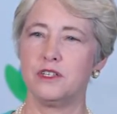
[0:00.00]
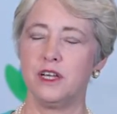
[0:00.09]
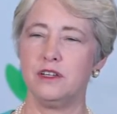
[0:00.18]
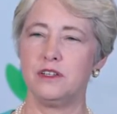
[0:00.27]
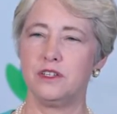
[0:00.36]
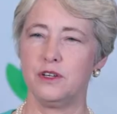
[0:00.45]

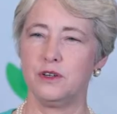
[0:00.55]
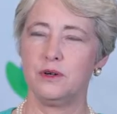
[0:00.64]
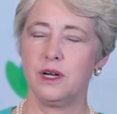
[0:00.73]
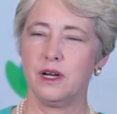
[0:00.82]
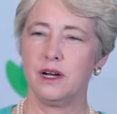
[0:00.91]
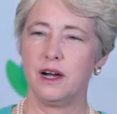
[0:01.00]

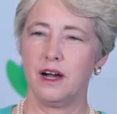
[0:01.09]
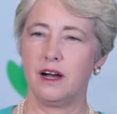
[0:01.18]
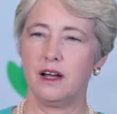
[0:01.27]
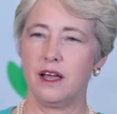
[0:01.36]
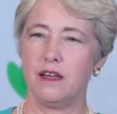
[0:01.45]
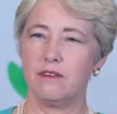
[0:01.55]
into uh,
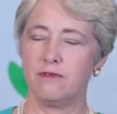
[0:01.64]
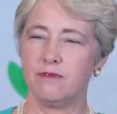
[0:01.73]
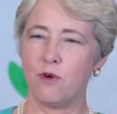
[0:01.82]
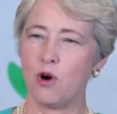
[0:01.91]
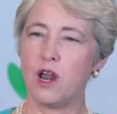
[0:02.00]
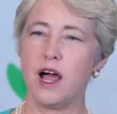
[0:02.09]
a
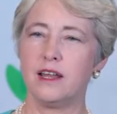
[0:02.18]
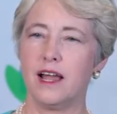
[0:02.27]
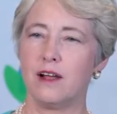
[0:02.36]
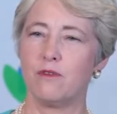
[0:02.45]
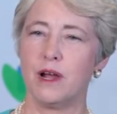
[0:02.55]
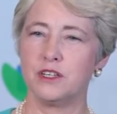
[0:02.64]
four-line
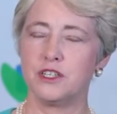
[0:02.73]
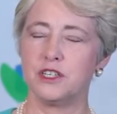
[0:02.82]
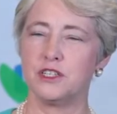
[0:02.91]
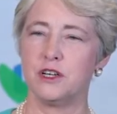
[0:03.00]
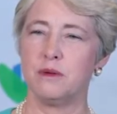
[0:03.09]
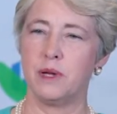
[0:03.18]
light rail
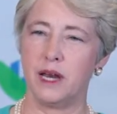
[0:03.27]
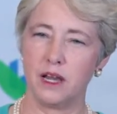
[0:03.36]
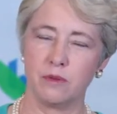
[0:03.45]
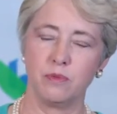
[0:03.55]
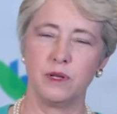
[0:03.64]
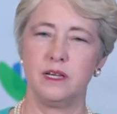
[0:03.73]
system and
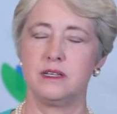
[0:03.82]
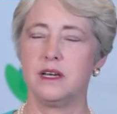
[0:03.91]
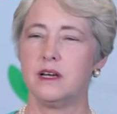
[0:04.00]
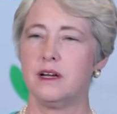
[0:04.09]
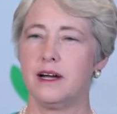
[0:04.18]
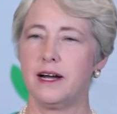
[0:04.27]
a complete
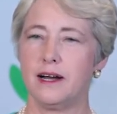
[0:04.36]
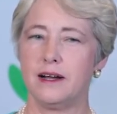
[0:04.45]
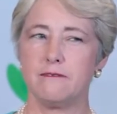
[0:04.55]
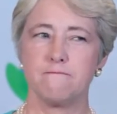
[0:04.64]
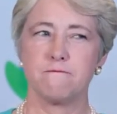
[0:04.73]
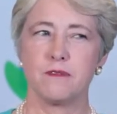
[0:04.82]

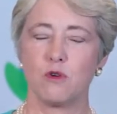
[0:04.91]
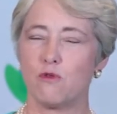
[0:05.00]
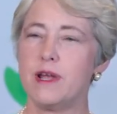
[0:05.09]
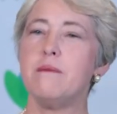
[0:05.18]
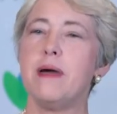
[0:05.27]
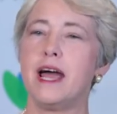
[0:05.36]
uh,
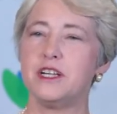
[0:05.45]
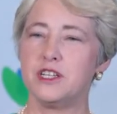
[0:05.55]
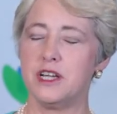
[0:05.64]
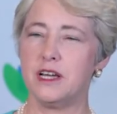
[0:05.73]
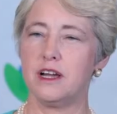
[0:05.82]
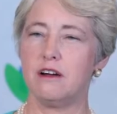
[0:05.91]

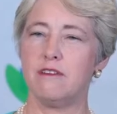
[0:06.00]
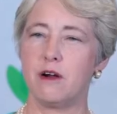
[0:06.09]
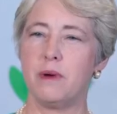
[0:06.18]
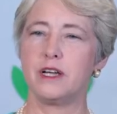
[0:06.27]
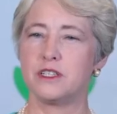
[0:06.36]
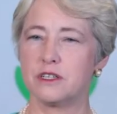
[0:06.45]
reimagining of
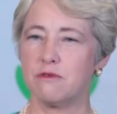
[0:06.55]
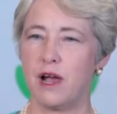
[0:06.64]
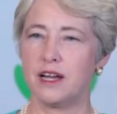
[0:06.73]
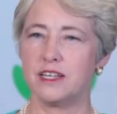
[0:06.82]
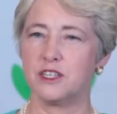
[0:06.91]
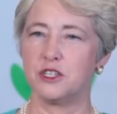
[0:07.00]
our bus
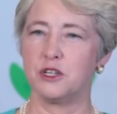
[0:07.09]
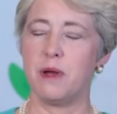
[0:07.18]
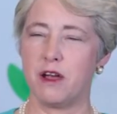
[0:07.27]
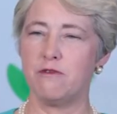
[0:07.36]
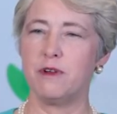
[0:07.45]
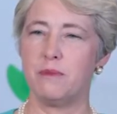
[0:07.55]
routing
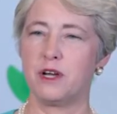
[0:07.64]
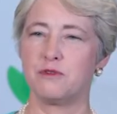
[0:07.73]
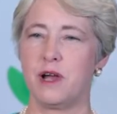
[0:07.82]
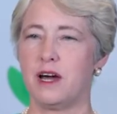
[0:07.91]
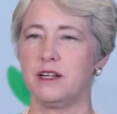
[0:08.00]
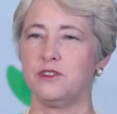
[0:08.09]
system. Every
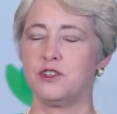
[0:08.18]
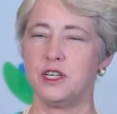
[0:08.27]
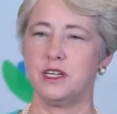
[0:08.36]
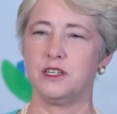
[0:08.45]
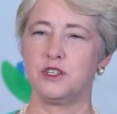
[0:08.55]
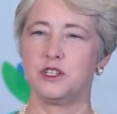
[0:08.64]
bus route in the
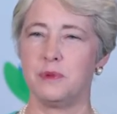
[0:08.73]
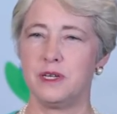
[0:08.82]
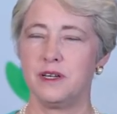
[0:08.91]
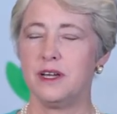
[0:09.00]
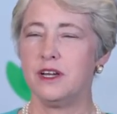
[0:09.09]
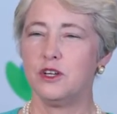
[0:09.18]
city has just
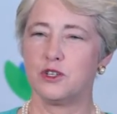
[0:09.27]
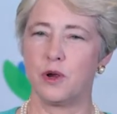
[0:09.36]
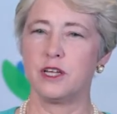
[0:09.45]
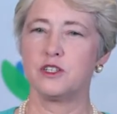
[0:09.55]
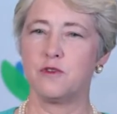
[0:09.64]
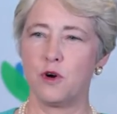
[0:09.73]
been
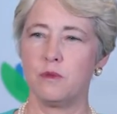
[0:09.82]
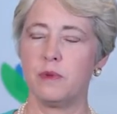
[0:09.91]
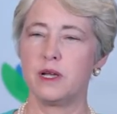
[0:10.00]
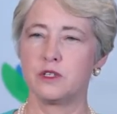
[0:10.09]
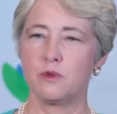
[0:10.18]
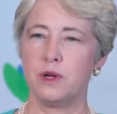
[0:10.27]

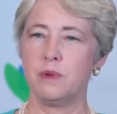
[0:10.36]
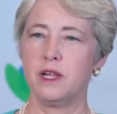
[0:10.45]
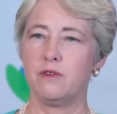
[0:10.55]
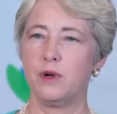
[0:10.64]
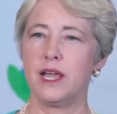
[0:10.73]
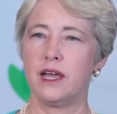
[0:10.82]
transformed because we
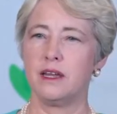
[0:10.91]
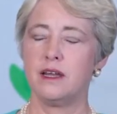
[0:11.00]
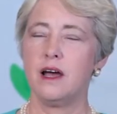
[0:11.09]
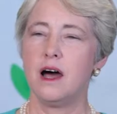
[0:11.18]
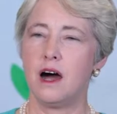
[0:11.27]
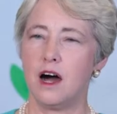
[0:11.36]
believe we
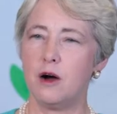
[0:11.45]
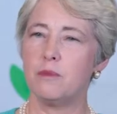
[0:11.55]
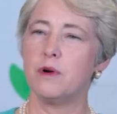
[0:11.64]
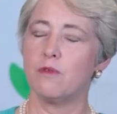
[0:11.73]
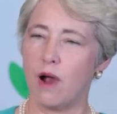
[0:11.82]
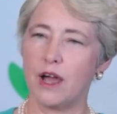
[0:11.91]
can up
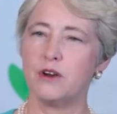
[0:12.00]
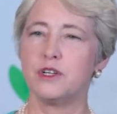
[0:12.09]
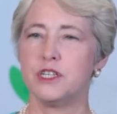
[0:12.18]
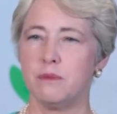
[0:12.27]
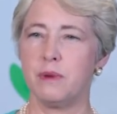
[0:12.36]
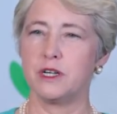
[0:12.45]

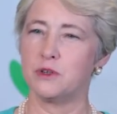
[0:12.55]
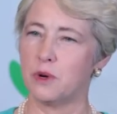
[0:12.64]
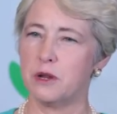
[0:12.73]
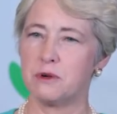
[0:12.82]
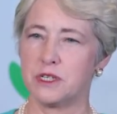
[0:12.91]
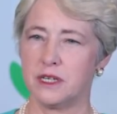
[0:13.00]
ridership by
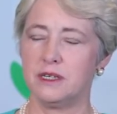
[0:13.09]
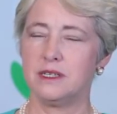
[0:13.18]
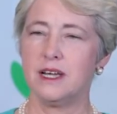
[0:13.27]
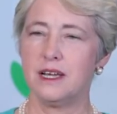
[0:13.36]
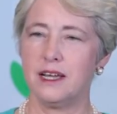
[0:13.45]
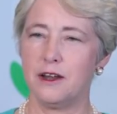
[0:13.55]
20%
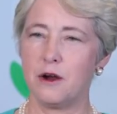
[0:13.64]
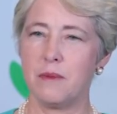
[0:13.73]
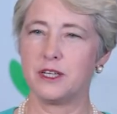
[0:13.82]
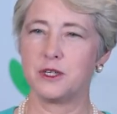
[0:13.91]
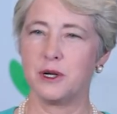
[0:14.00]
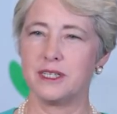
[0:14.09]
in our
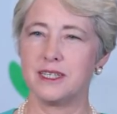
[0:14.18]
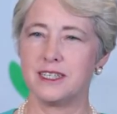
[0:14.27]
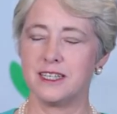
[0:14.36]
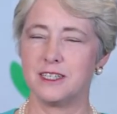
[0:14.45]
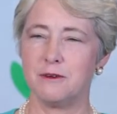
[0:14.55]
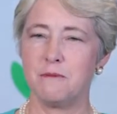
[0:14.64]
mass transit
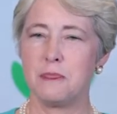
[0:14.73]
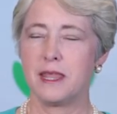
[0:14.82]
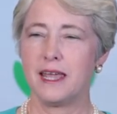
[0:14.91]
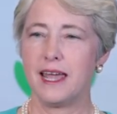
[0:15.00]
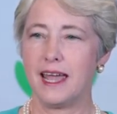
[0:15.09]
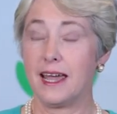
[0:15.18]
system
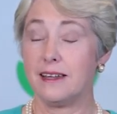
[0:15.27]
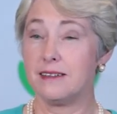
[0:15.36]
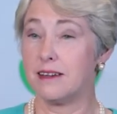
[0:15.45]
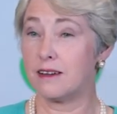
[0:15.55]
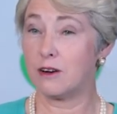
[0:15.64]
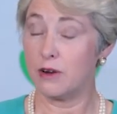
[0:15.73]

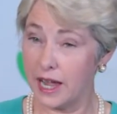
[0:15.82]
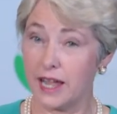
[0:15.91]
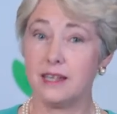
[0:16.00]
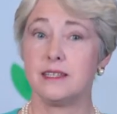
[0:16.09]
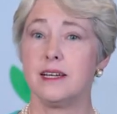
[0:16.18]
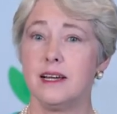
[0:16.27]
and uh,
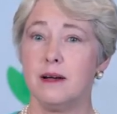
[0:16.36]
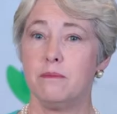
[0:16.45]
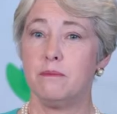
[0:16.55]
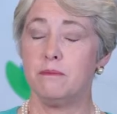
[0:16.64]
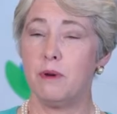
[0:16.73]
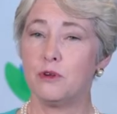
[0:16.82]
create
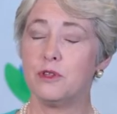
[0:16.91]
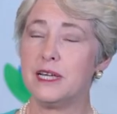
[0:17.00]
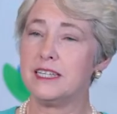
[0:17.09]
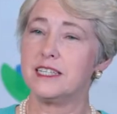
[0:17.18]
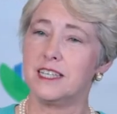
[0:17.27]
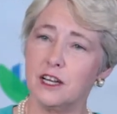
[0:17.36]
both
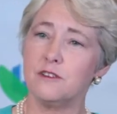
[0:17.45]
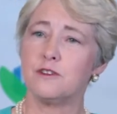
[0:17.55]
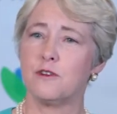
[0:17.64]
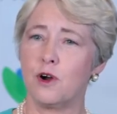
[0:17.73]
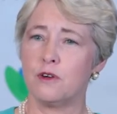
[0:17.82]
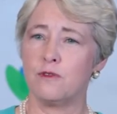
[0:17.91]

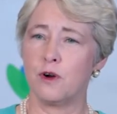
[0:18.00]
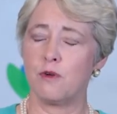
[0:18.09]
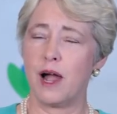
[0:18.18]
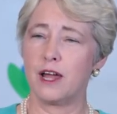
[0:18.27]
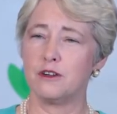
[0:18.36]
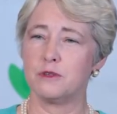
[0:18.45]
incentives for, for
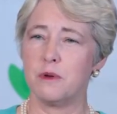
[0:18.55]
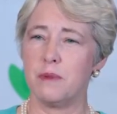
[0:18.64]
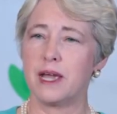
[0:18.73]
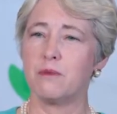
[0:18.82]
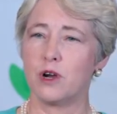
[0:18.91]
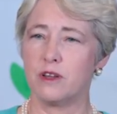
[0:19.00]
riders, but
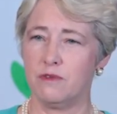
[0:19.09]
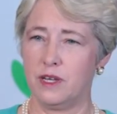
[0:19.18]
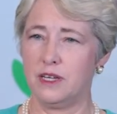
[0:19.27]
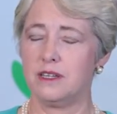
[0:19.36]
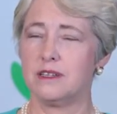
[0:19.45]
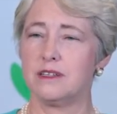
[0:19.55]
make it more
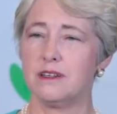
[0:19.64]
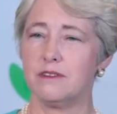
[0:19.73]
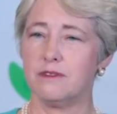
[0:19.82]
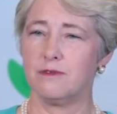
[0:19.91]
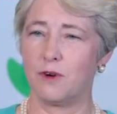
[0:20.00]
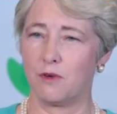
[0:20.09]
convenient
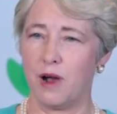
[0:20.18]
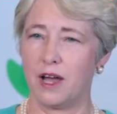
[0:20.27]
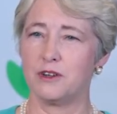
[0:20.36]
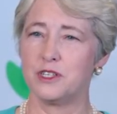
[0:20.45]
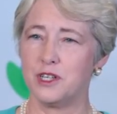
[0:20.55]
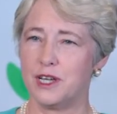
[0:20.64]
for
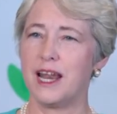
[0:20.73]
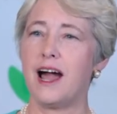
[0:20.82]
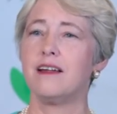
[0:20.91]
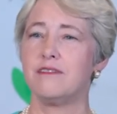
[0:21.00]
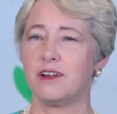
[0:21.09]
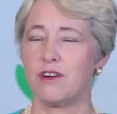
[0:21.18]
riders to get
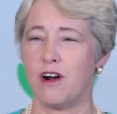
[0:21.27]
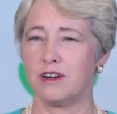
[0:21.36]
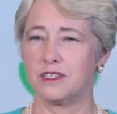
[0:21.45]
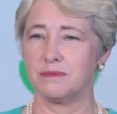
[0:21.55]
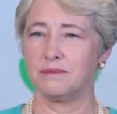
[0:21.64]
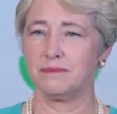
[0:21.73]
out of their cars.